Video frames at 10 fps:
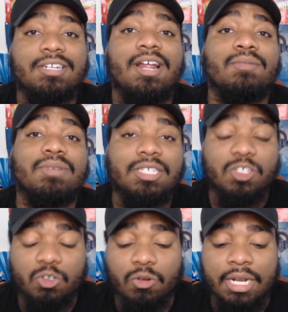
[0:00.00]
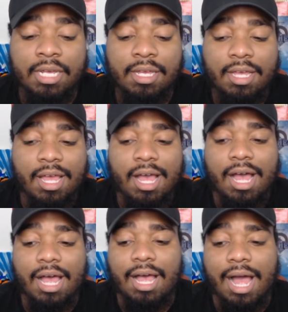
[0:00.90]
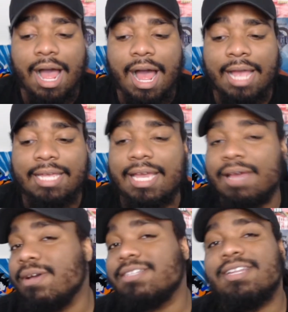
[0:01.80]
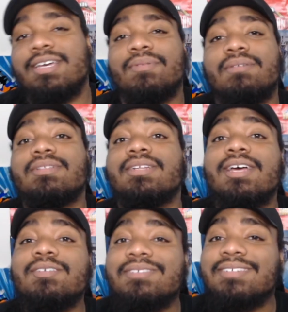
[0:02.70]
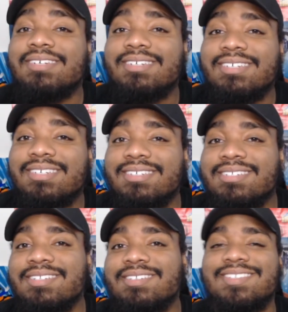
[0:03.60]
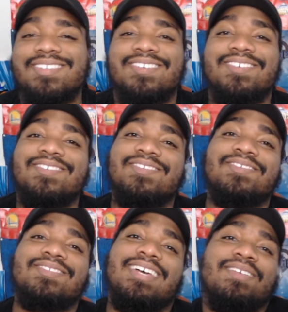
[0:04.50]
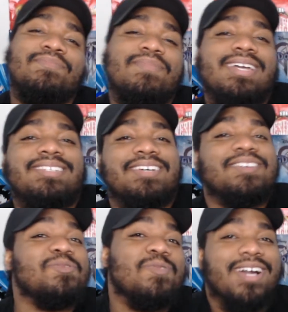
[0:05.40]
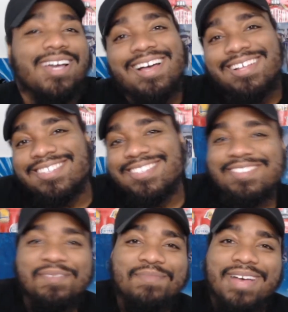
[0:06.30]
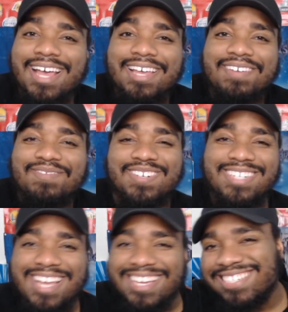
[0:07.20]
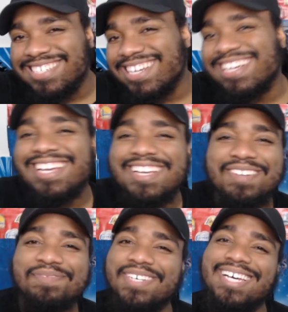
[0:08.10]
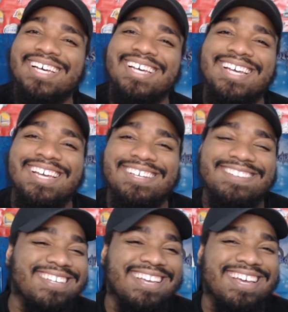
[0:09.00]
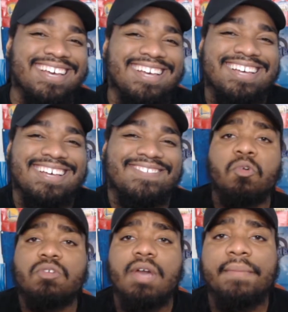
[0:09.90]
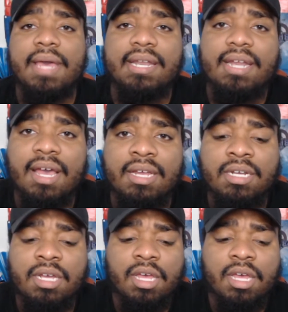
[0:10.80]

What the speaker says: in it. I really enjoyed it. I can't wait till they come out with another one. So that might tell you what console I'm buying for next gen. But yeah, Mortal Kombat 9.